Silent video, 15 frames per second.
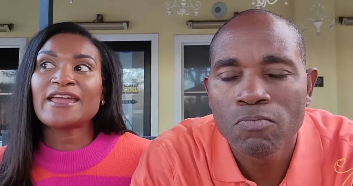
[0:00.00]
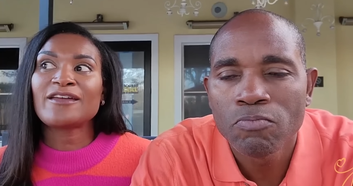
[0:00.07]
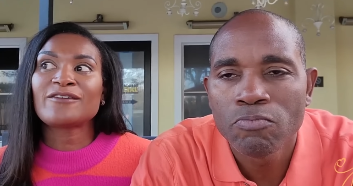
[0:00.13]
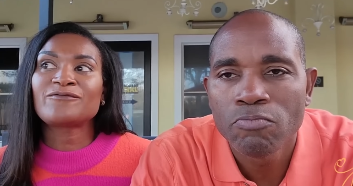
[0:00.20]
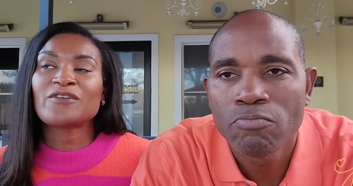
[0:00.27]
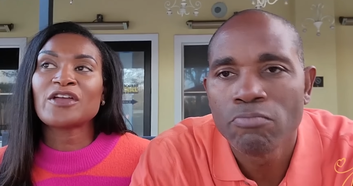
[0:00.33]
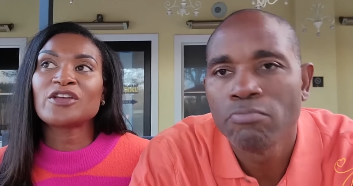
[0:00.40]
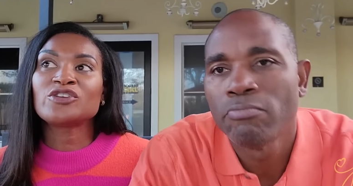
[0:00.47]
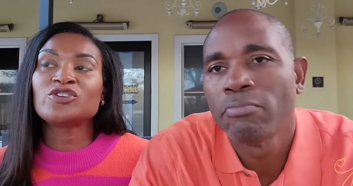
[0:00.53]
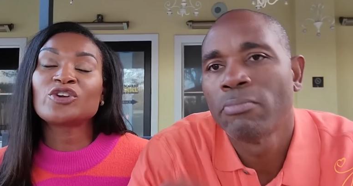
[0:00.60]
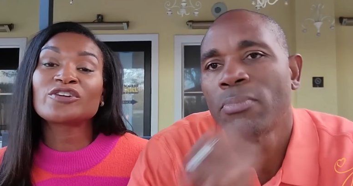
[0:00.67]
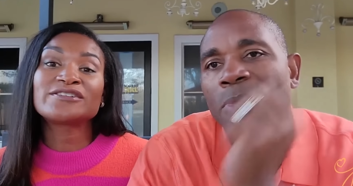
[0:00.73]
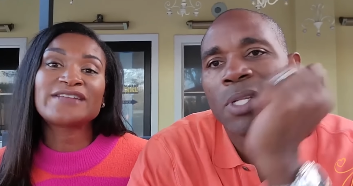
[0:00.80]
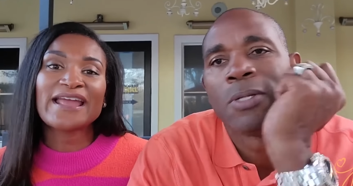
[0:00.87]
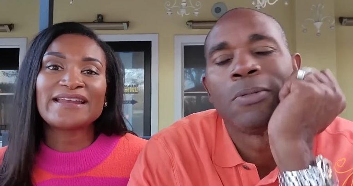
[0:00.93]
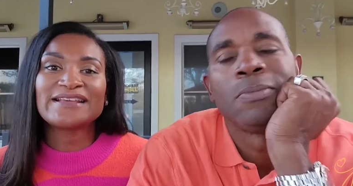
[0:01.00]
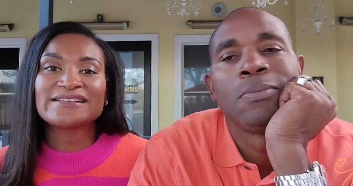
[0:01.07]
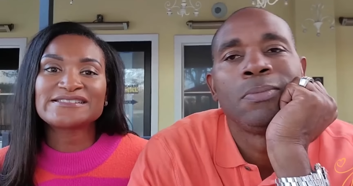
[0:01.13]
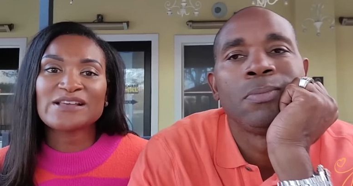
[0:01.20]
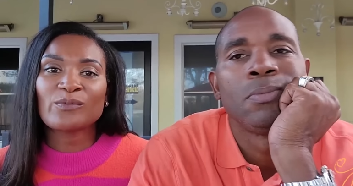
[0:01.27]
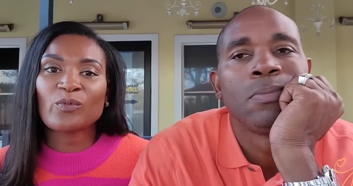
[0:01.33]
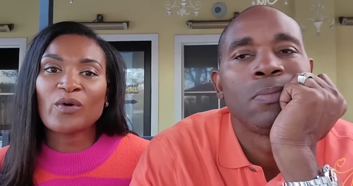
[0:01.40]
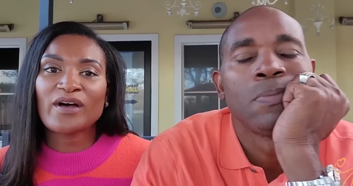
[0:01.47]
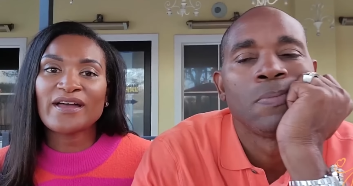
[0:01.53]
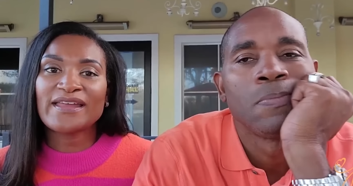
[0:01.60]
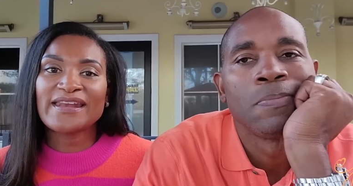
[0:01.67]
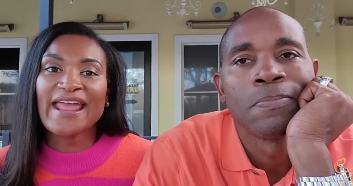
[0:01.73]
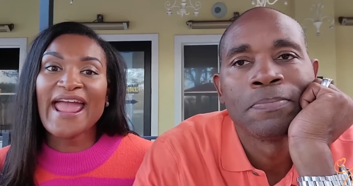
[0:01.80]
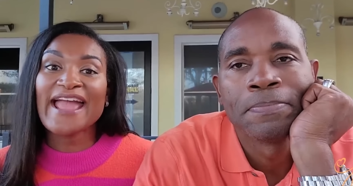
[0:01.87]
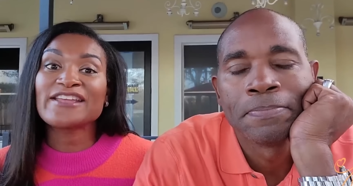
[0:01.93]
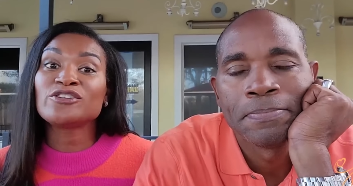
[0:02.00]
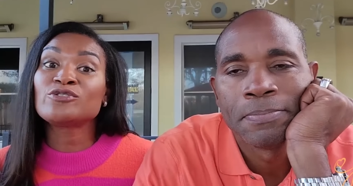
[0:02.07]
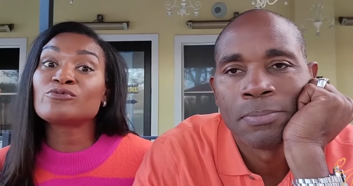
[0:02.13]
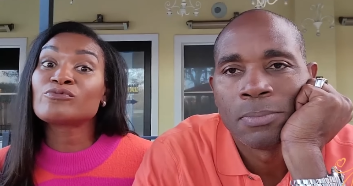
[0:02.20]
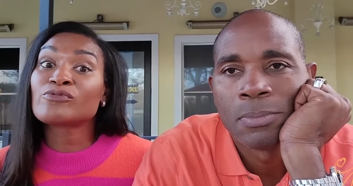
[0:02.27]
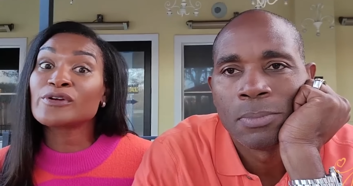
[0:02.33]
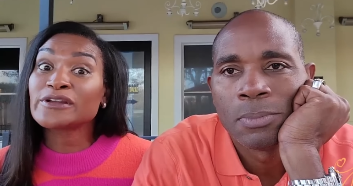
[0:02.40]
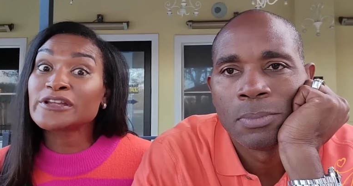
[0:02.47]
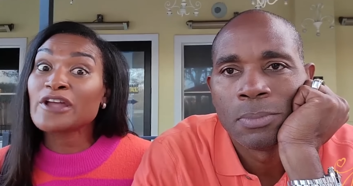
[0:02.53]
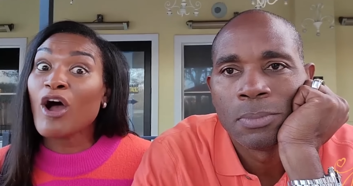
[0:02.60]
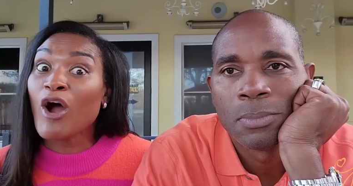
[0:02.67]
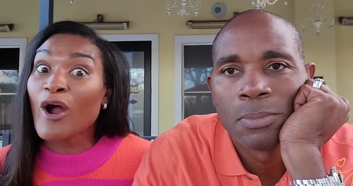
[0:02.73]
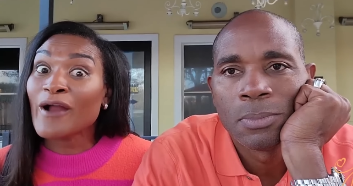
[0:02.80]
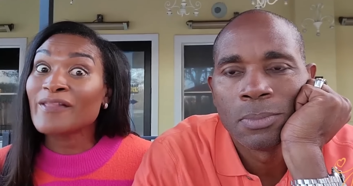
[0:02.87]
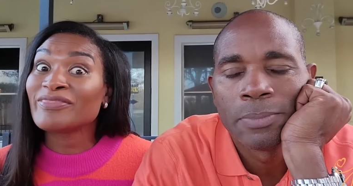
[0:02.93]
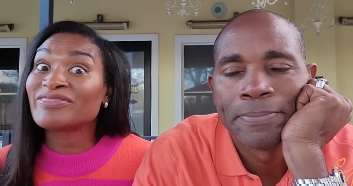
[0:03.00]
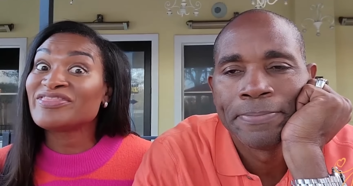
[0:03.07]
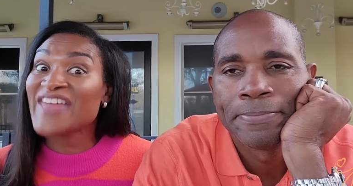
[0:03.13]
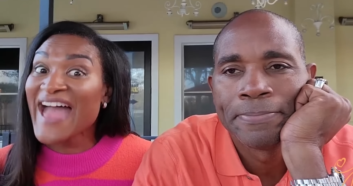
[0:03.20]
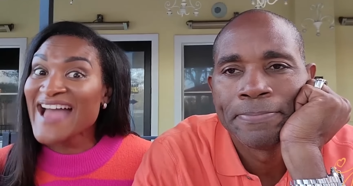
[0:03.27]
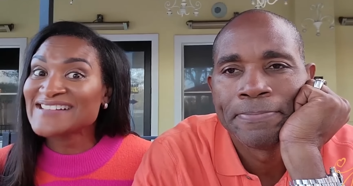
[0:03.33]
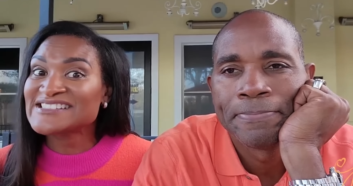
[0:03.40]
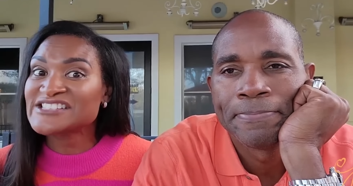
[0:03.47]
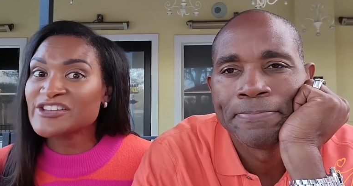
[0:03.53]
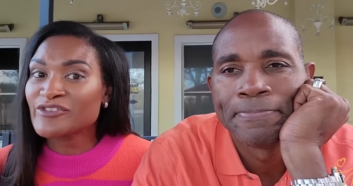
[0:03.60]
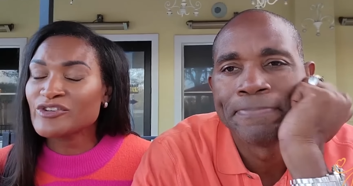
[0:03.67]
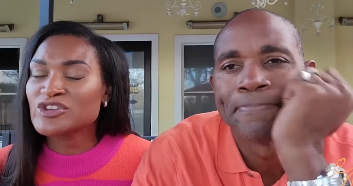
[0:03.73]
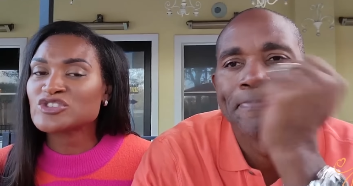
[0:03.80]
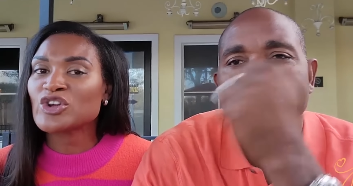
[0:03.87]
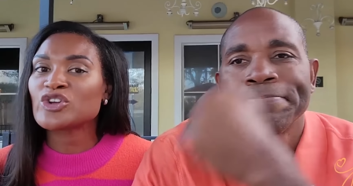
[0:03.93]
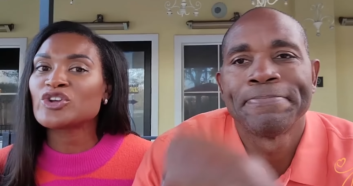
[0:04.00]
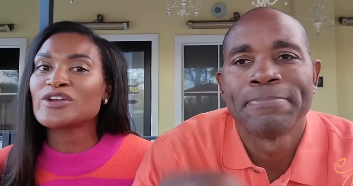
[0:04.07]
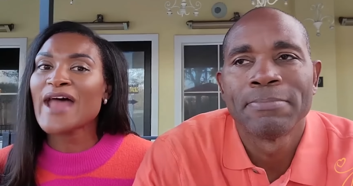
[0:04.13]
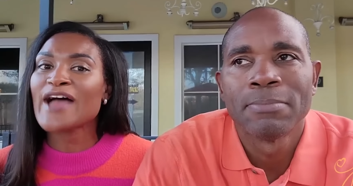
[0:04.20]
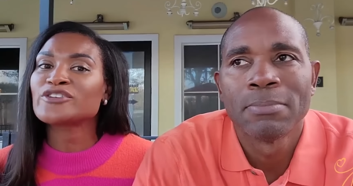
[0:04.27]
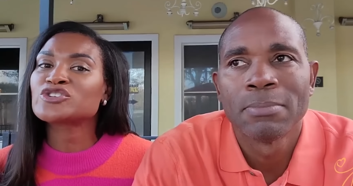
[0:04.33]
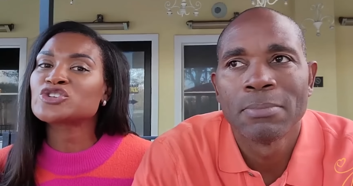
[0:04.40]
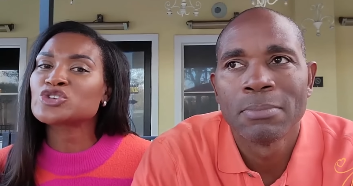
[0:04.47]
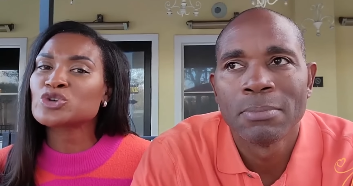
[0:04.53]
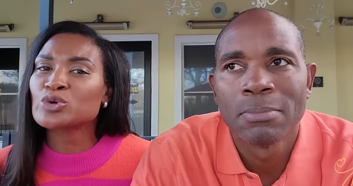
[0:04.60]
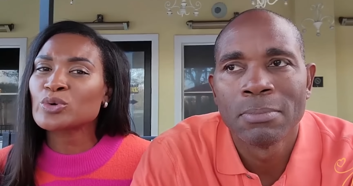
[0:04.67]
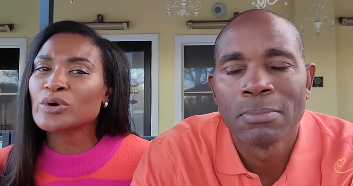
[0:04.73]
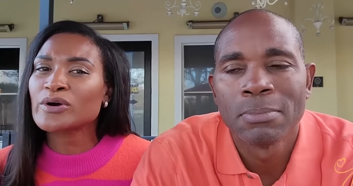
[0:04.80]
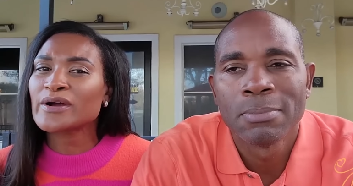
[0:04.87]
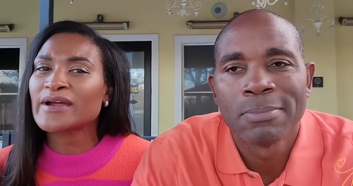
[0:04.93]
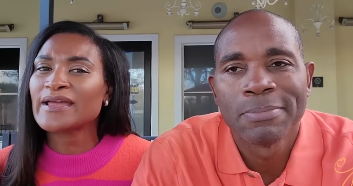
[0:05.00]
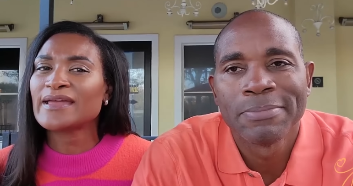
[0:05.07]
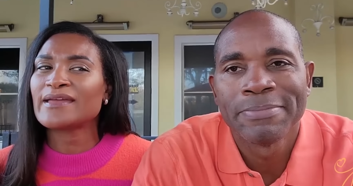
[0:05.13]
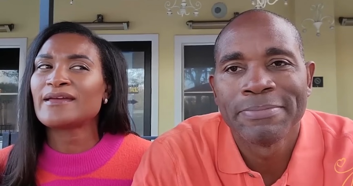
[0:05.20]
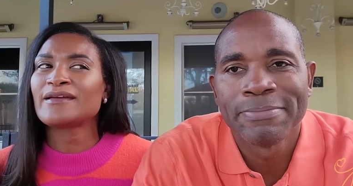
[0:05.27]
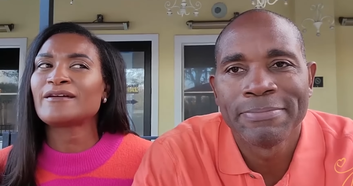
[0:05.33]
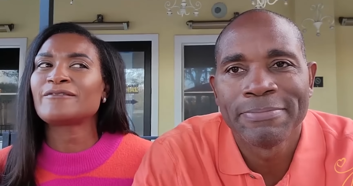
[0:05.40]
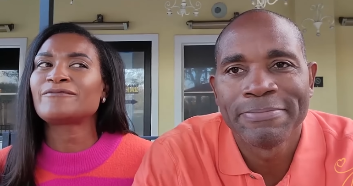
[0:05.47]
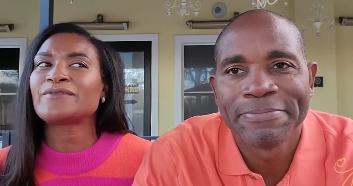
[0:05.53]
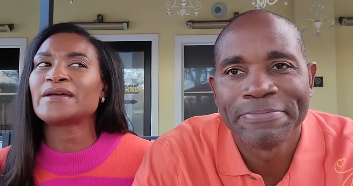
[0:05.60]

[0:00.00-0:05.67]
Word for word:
Speaker 1: if you're dating someone and you really aren't that serious or you're not sure if